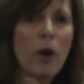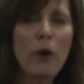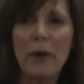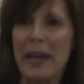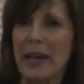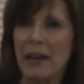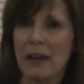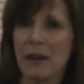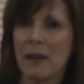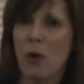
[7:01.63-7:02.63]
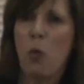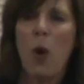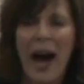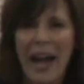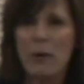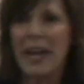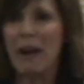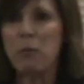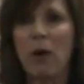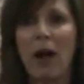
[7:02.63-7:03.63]
worry why we
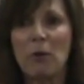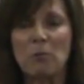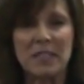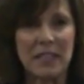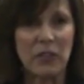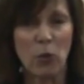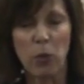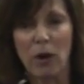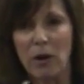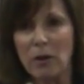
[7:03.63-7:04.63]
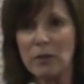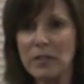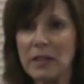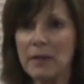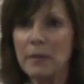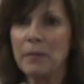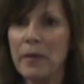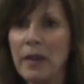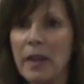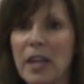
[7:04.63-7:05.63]
have problems in the world.
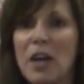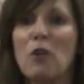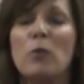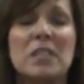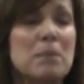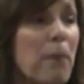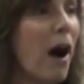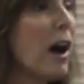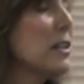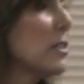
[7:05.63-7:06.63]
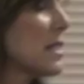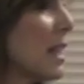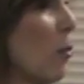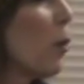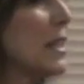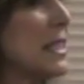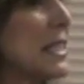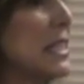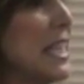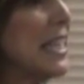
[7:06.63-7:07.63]
Respond to
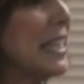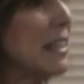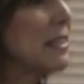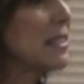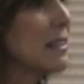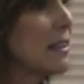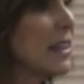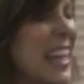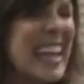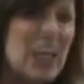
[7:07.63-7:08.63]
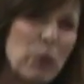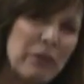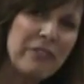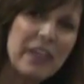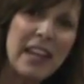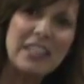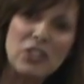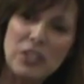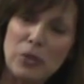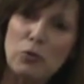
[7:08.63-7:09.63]
someone's needs. It will feel like
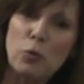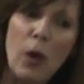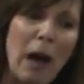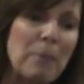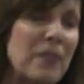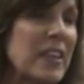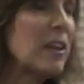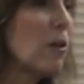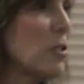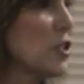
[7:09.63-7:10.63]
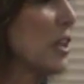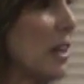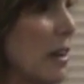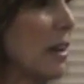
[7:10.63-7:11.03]
just a drop in the ocean,